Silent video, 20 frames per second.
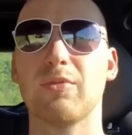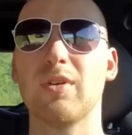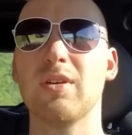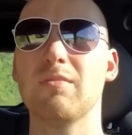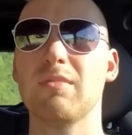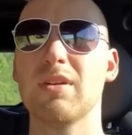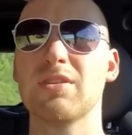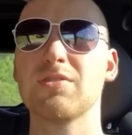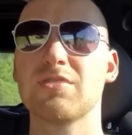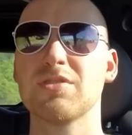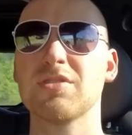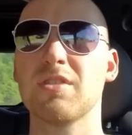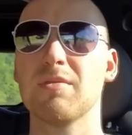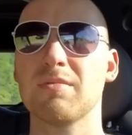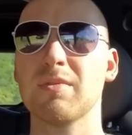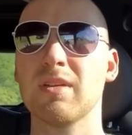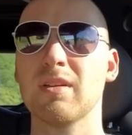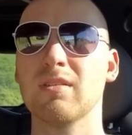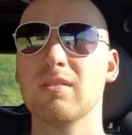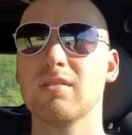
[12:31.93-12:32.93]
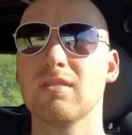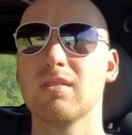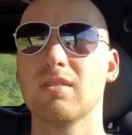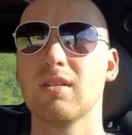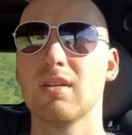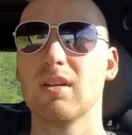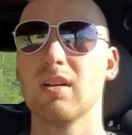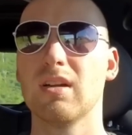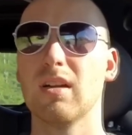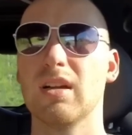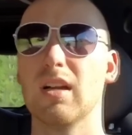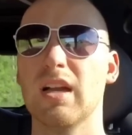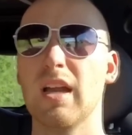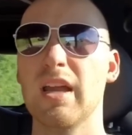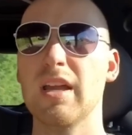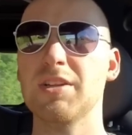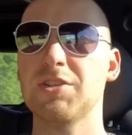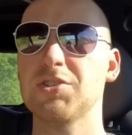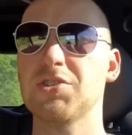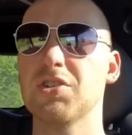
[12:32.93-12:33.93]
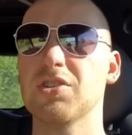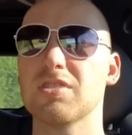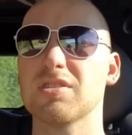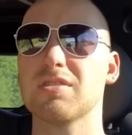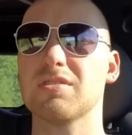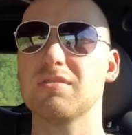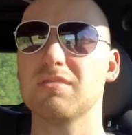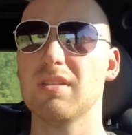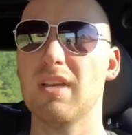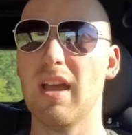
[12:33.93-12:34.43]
pre-measure something, it just